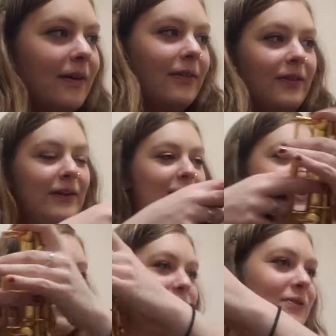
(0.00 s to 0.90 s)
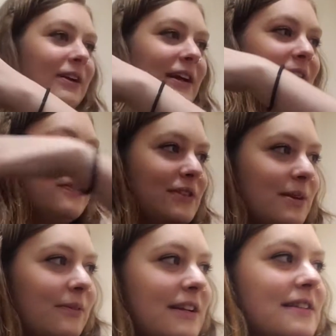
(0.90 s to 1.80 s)
The ligature is over here for some
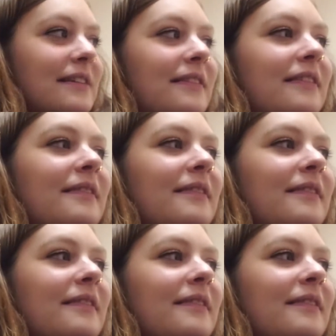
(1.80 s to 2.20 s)
reason.